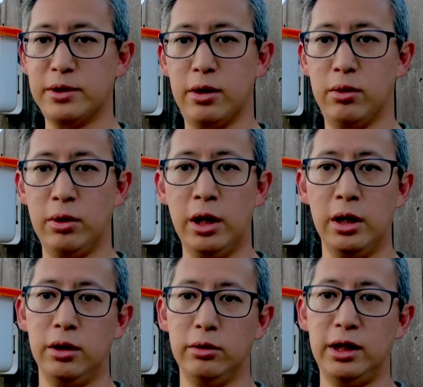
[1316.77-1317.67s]
So
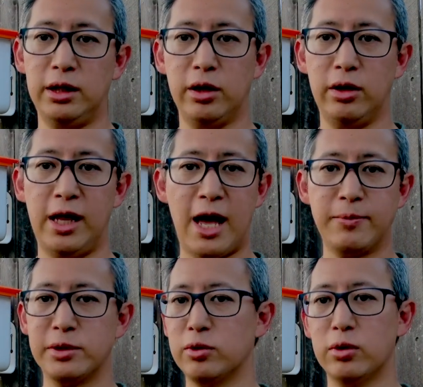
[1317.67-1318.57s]
you'll need to go to the
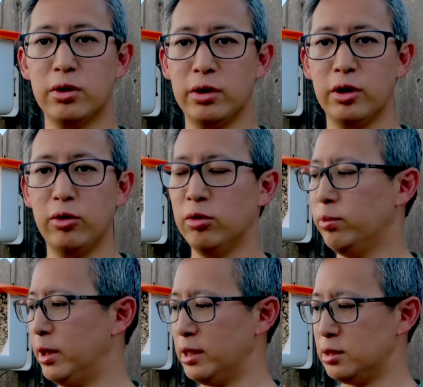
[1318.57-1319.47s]
App Store or the Google
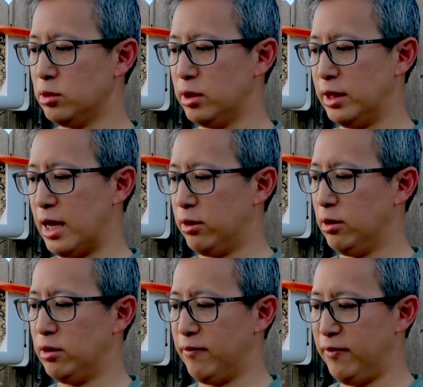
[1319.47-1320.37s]
Play Store and
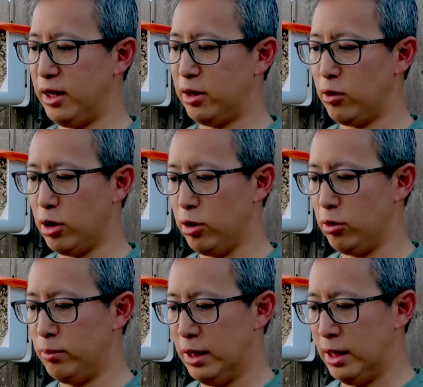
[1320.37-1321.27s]
download the Vico
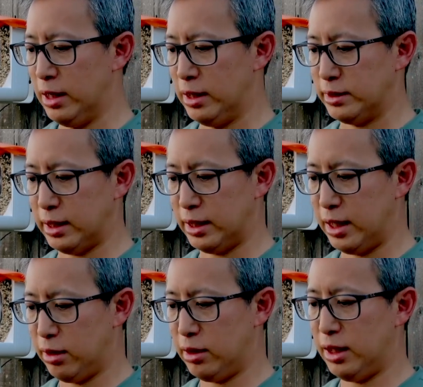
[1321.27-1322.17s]
Home
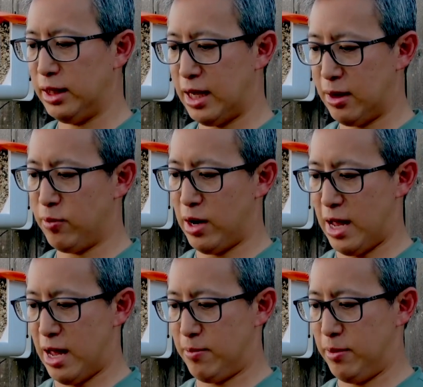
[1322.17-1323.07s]
security camera
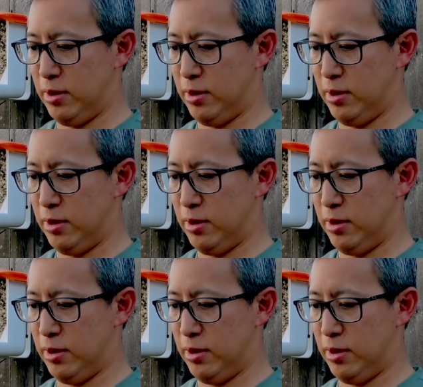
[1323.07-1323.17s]
app.